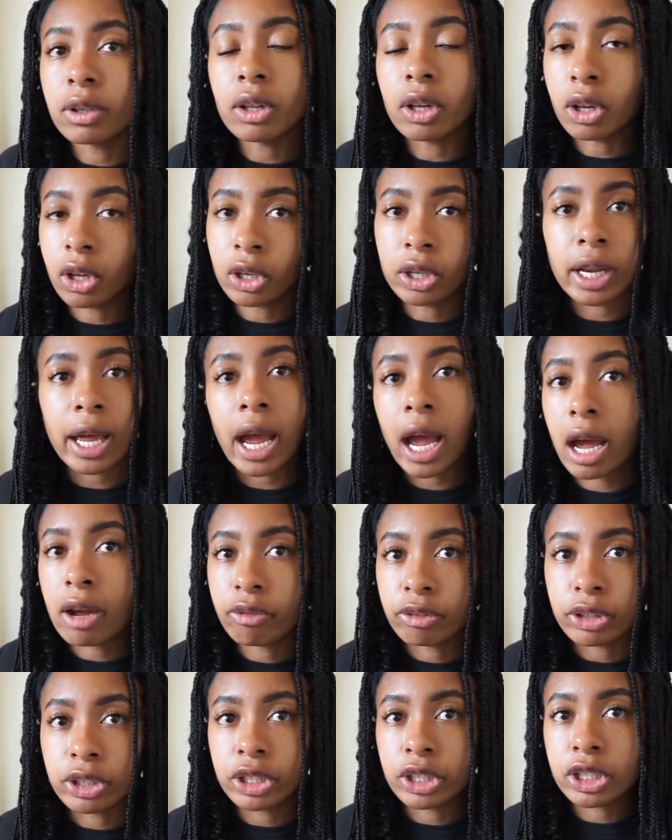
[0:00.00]
on
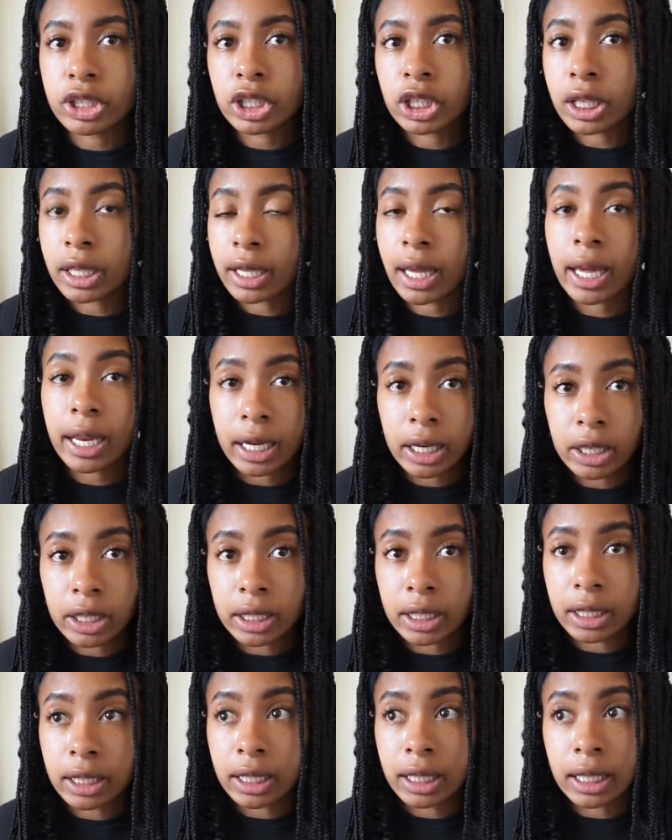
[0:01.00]
average in that
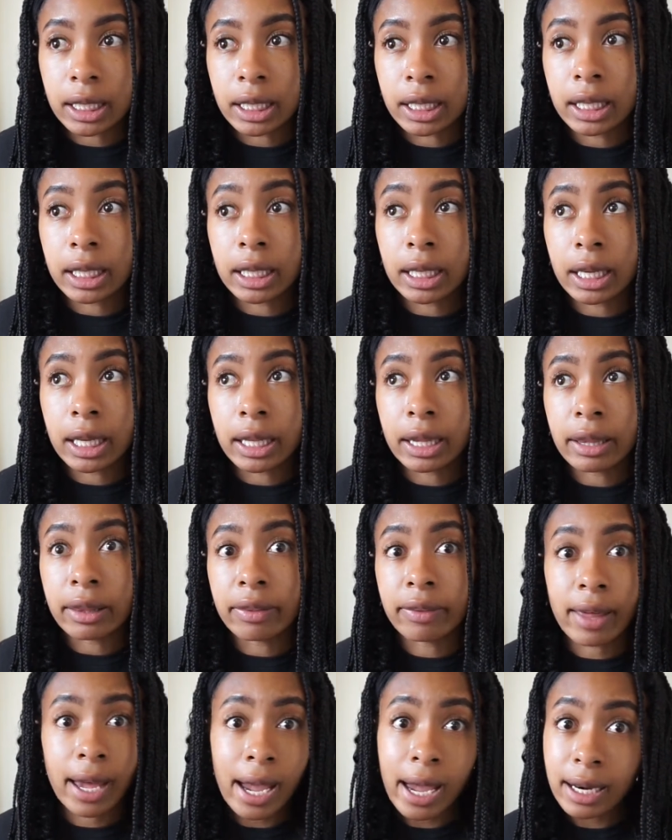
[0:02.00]
area, and
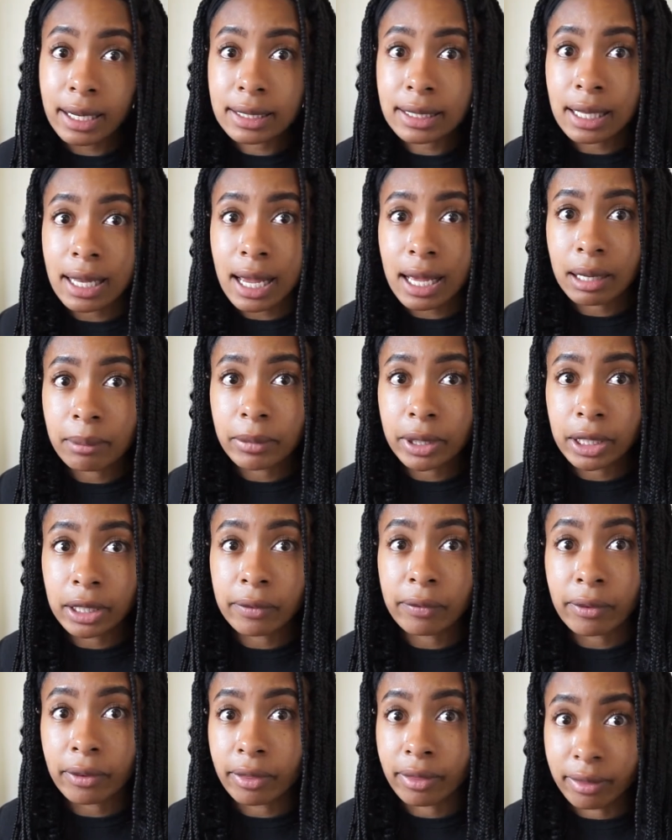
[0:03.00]
that is a lot of
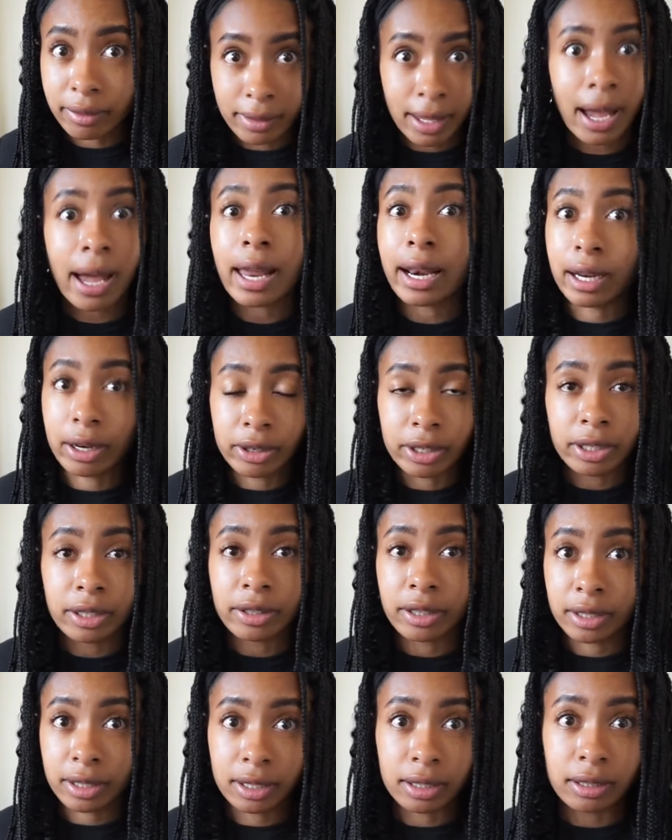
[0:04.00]
money for that area
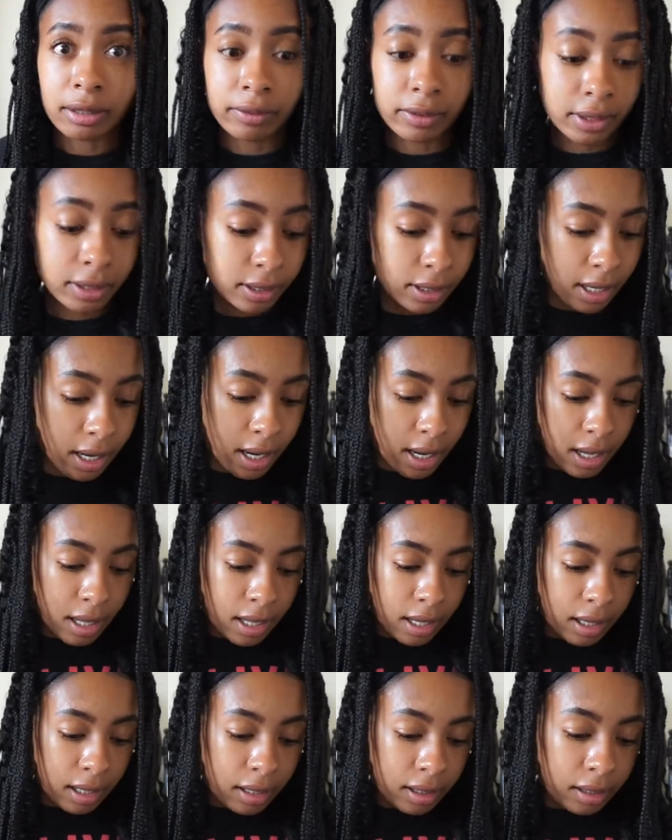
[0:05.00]
that they live in.
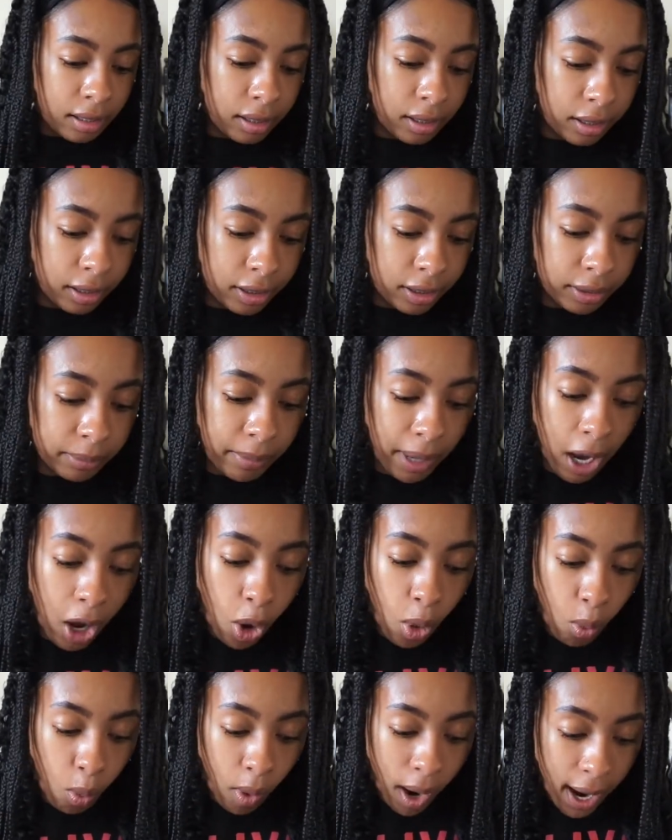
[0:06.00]

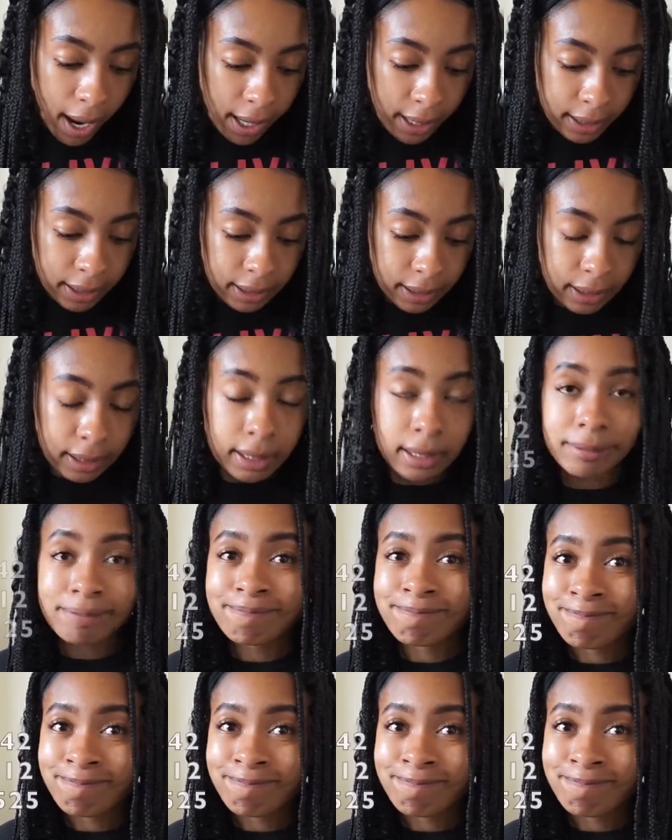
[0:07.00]
Hawaii,